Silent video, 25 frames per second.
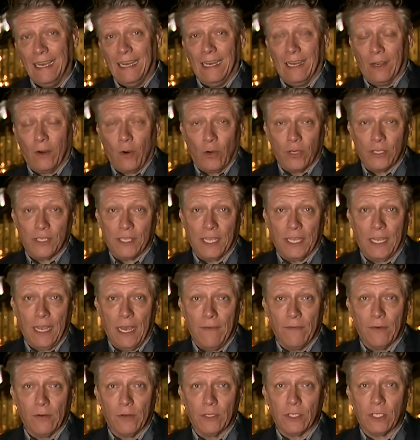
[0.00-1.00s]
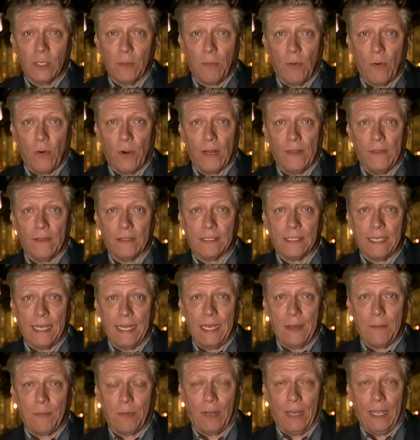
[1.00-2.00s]
Uh, of course, the governor is supporting the
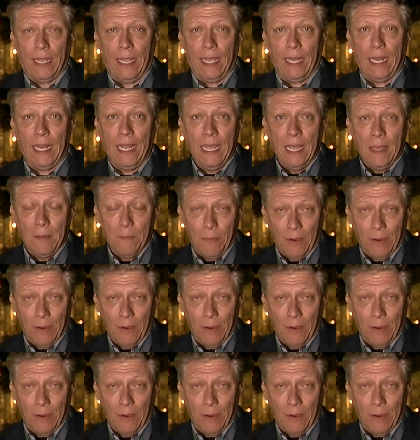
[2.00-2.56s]
Senate plan,